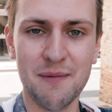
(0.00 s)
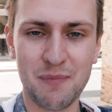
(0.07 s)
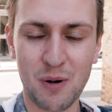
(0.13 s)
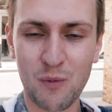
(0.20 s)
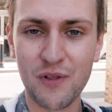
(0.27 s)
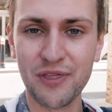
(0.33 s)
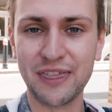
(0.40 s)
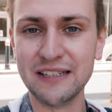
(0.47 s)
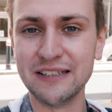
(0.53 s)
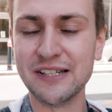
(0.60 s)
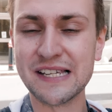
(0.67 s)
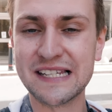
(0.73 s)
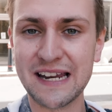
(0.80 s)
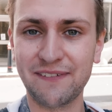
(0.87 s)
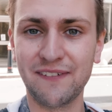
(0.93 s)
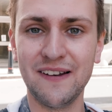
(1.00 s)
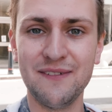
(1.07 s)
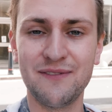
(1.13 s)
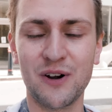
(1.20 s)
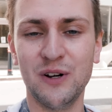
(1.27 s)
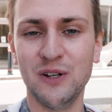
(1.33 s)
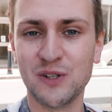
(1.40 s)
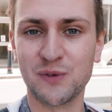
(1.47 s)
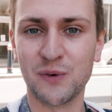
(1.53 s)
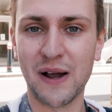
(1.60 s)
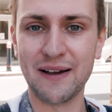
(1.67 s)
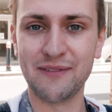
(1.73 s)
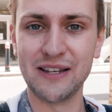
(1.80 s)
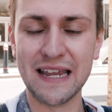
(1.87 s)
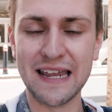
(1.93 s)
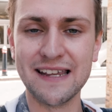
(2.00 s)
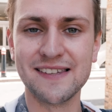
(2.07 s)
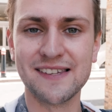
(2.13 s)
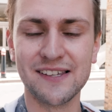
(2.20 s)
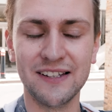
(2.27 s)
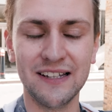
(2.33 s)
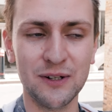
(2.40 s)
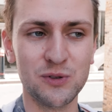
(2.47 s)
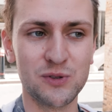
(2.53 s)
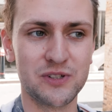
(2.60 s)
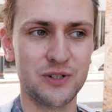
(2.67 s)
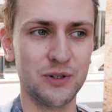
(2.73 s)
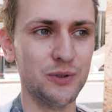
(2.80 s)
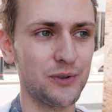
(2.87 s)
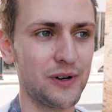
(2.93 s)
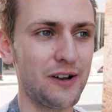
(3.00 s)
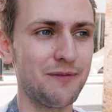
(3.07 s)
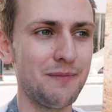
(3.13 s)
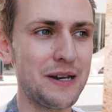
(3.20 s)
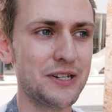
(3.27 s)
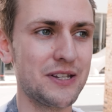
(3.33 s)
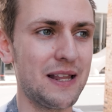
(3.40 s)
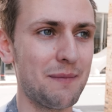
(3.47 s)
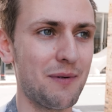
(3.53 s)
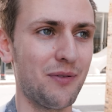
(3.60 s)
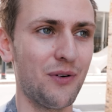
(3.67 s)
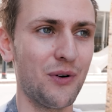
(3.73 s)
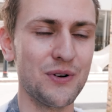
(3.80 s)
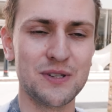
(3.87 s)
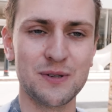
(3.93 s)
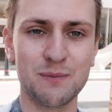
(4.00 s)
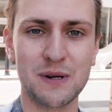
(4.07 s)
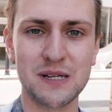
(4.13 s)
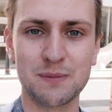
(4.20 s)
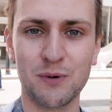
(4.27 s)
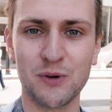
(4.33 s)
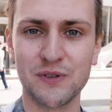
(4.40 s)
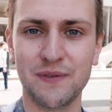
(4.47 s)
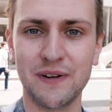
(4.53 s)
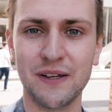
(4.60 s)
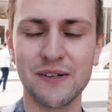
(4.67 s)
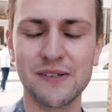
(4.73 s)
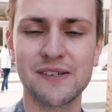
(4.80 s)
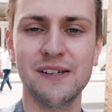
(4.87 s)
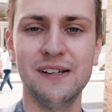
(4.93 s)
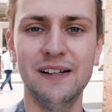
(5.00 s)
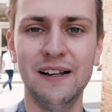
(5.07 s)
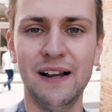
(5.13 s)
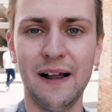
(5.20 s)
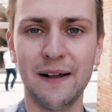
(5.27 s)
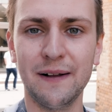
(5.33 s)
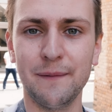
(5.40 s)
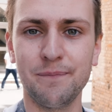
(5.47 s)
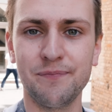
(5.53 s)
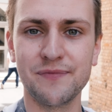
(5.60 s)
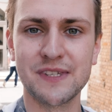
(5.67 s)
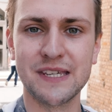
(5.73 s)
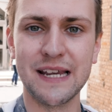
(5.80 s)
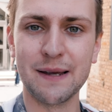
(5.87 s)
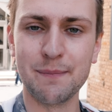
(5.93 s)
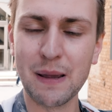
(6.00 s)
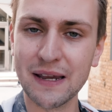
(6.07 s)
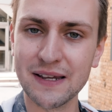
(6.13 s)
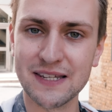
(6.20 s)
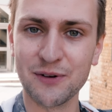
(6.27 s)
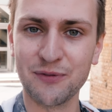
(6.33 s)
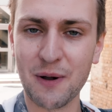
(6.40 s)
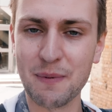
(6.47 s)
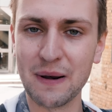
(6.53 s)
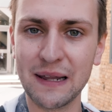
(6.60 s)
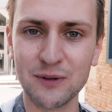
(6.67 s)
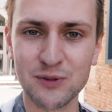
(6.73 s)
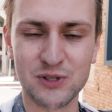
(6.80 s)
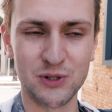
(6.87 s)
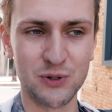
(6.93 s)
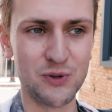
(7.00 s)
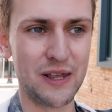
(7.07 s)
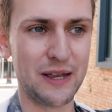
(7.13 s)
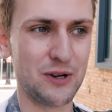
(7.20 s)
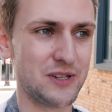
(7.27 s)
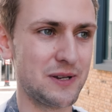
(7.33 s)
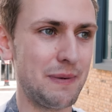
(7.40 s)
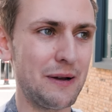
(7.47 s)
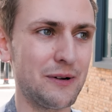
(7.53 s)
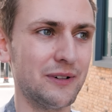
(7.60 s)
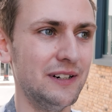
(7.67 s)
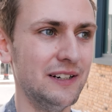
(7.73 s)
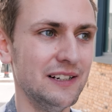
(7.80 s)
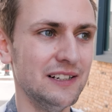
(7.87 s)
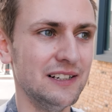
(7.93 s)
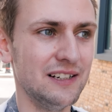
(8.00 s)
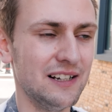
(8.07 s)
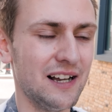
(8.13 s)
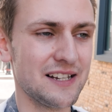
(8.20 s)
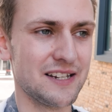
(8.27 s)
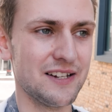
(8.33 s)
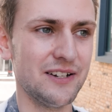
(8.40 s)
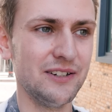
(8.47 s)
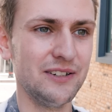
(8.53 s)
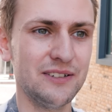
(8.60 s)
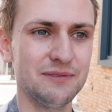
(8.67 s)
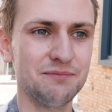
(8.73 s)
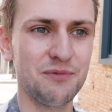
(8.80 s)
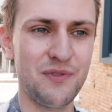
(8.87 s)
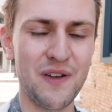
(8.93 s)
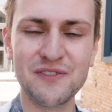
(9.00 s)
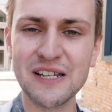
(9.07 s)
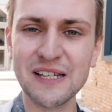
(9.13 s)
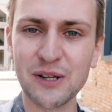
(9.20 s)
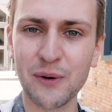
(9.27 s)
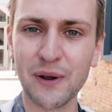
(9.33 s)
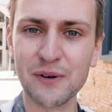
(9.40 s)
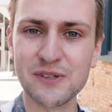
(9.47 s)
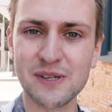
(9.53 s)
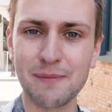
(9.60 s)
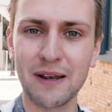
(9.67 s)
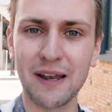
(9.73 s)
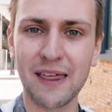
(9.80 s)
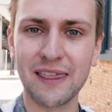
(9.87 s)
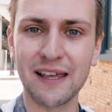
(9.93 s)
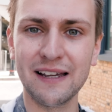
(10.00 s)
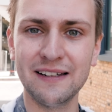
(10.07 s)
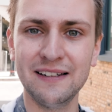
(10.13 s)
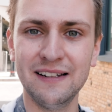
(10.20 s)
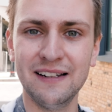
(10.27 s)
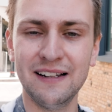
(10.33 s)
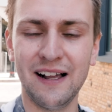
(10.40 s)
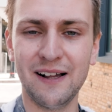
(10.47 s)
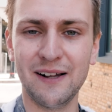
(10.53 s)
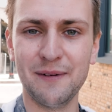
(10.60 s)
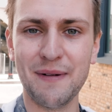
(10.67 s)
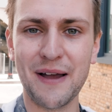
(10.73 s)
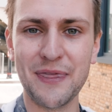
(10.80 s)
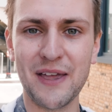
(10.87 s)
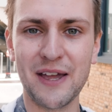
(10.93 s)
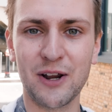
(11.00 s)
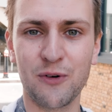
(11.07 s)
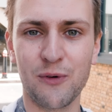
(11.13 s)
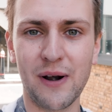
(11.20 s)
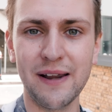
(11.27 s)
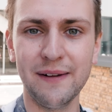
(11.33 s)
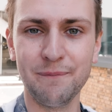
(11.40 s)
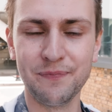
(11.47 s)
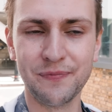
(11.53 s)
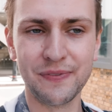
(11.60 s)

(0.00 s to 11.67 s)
But one thing that is definitely very useful having is a little stool. Now, I've mentioned that before in some of my sports videos. So yeah, pick yourself up a little stool. They cost about, I don't know, 15 quid or something like that, and they're great.